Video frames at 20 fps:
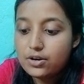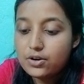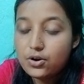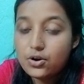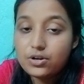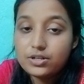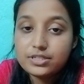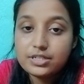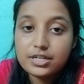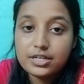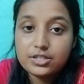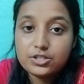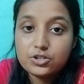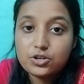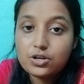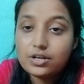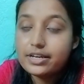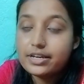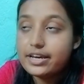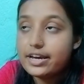not at
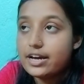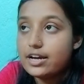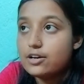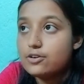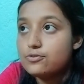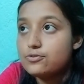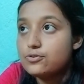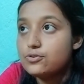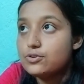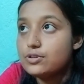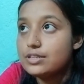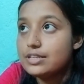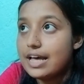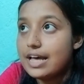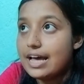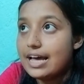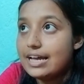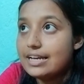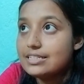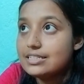all careful
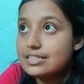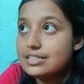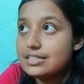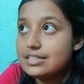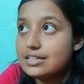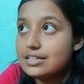that